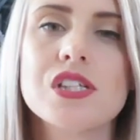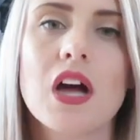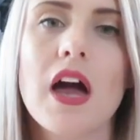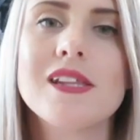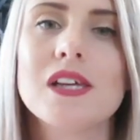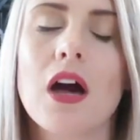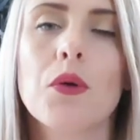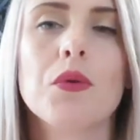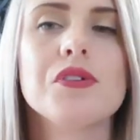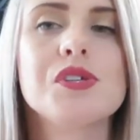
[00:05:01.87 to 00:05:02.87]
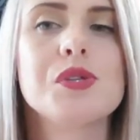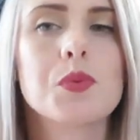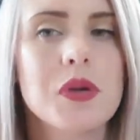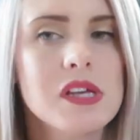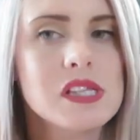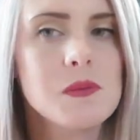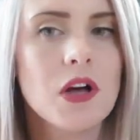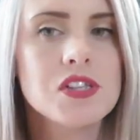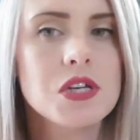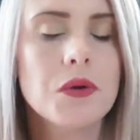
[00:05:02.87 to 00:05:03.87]
just got, it's got a real sweet
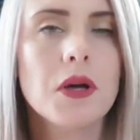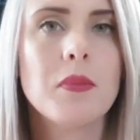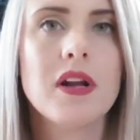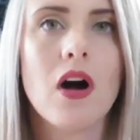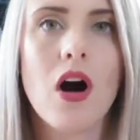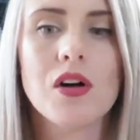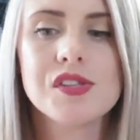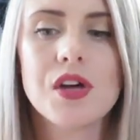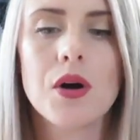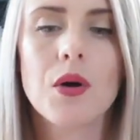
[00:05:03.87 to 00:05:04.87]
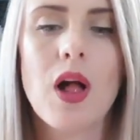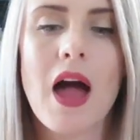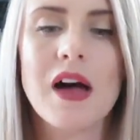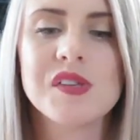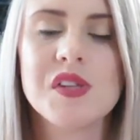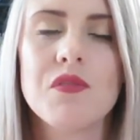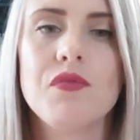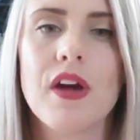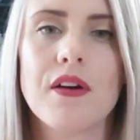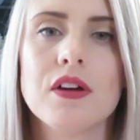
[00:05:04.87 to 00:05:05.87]
smell to it, but it also has the
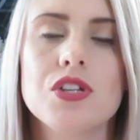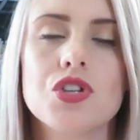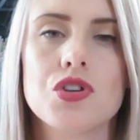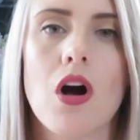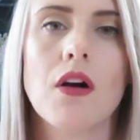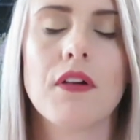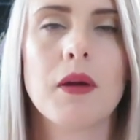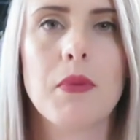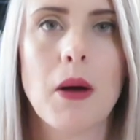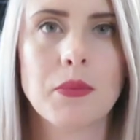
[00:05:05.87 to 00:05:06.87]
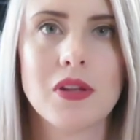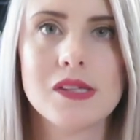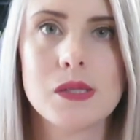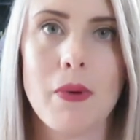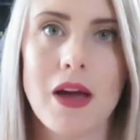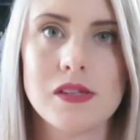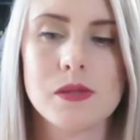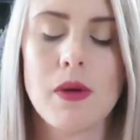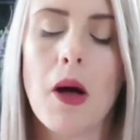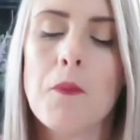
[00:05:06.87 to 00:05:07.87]
very strong like pumpkin spice
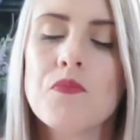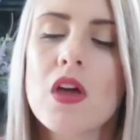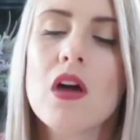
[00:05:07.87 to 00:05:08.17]
smell.